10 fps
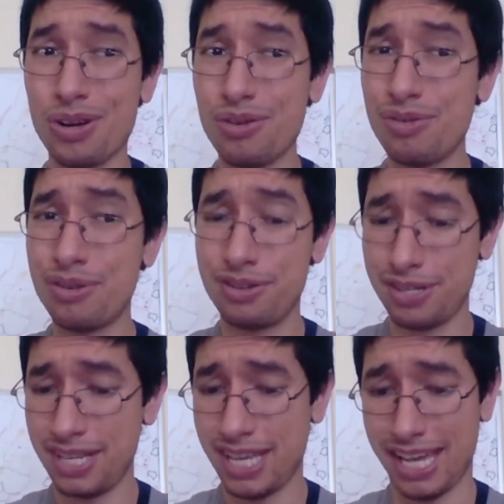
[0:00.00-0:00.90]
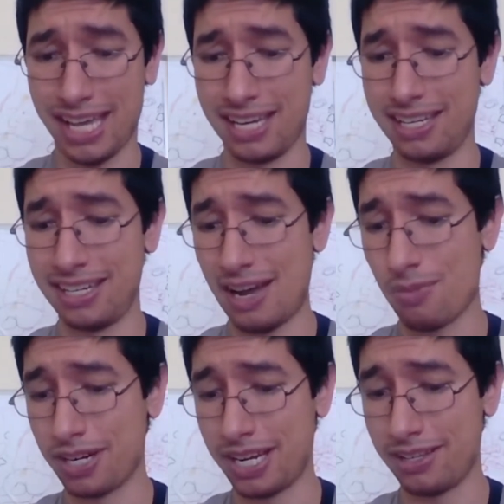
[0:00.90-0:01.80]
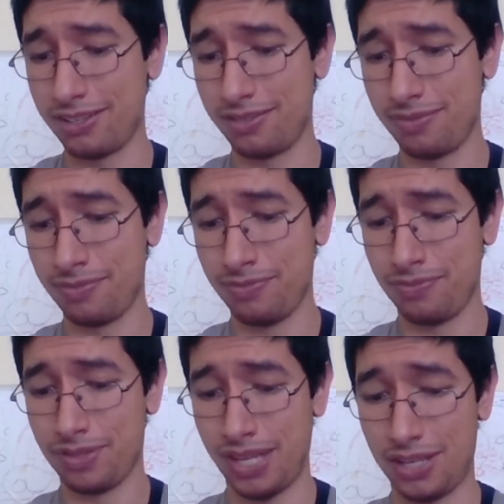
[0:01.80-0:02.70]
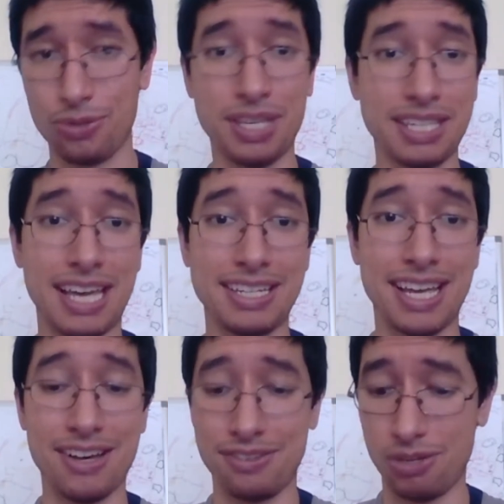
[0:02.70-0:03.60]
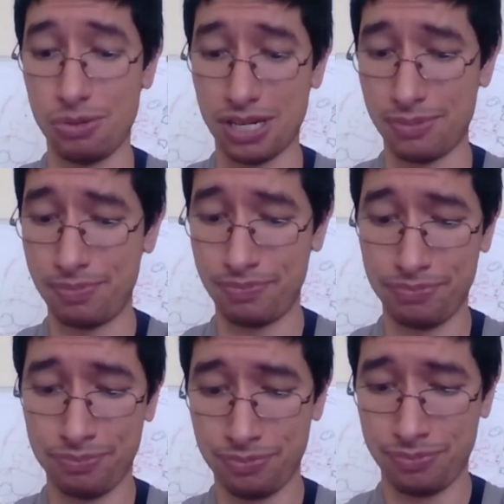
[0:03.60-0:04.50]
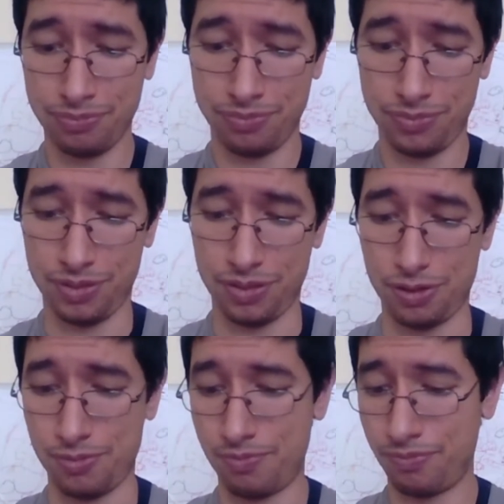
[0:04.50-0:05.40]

ago, and I did not look up. As soon as I sat down, she woke up. So